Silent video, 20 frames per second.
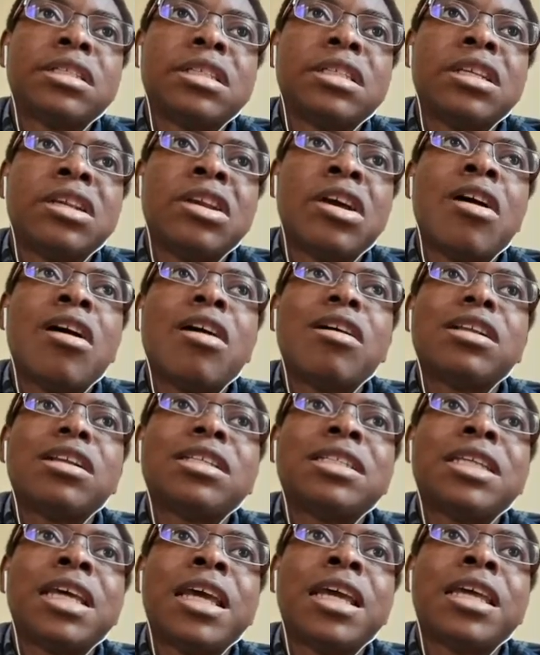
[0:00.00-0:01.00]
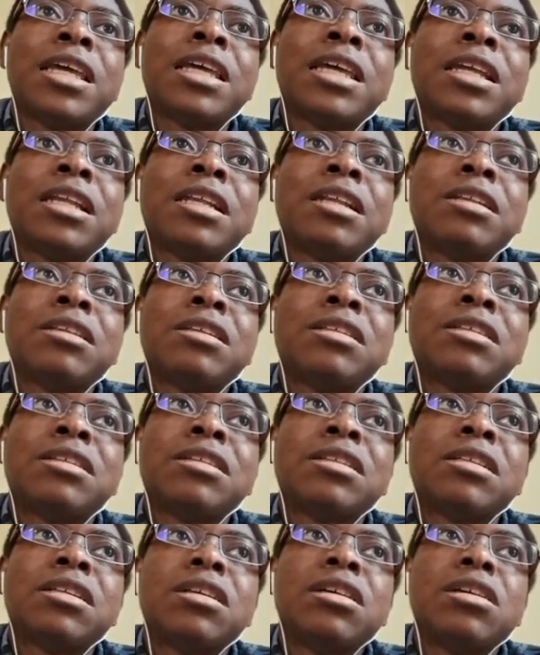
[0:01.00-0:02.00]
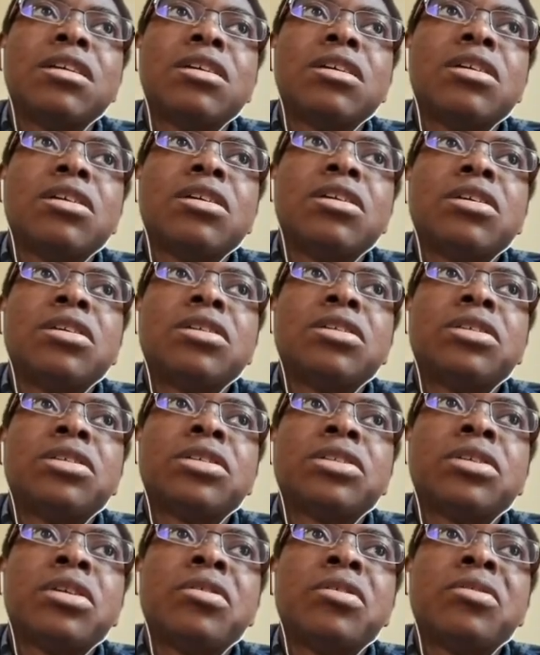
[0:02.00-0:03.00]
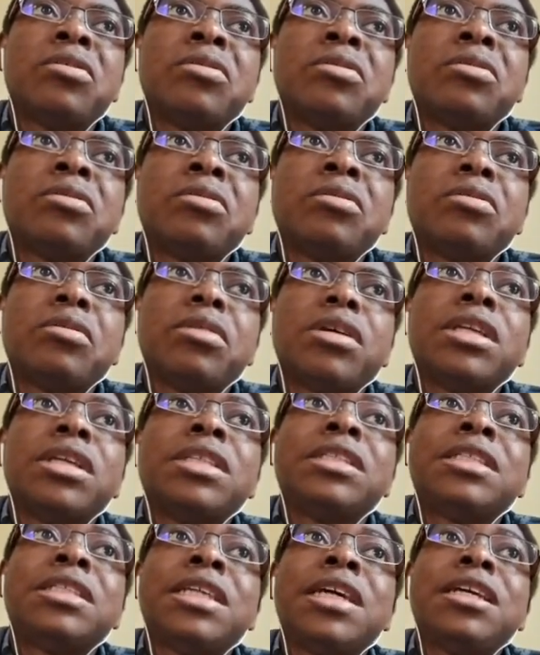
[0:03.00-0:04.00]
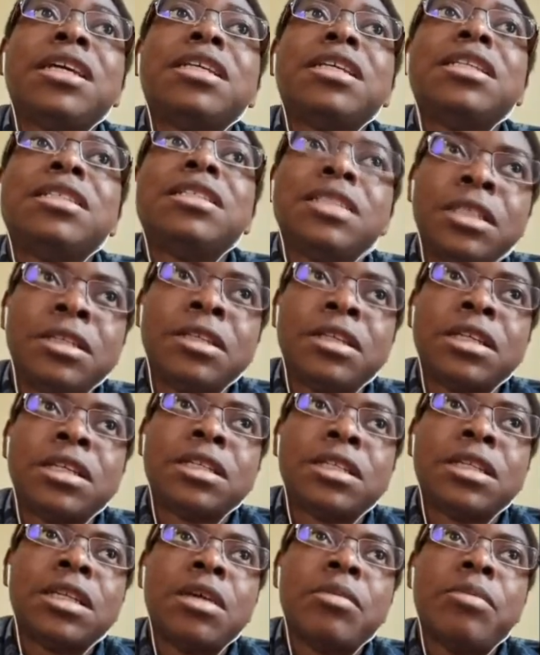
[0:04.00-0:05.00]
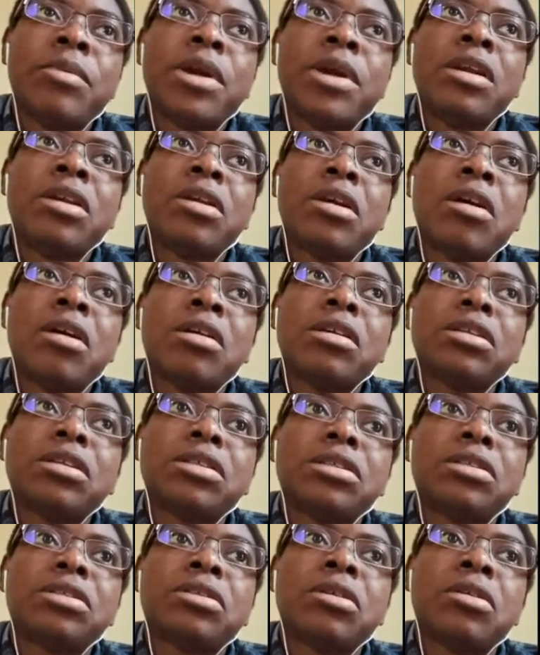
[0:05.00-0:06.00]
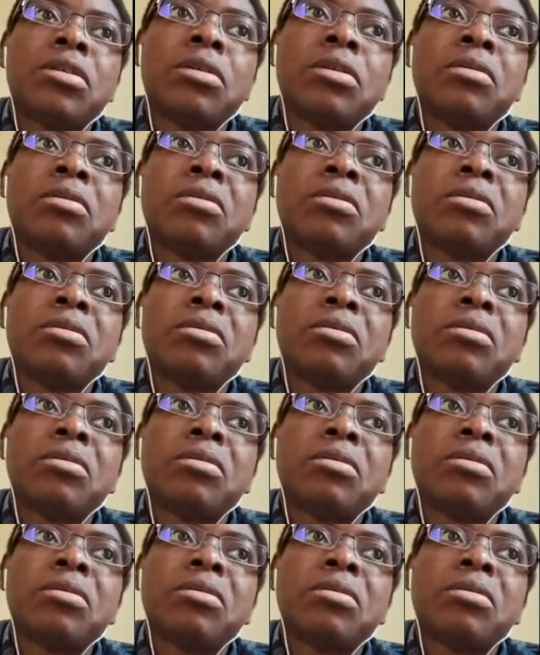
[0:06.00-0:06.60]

not taken it's taken seriously, but not so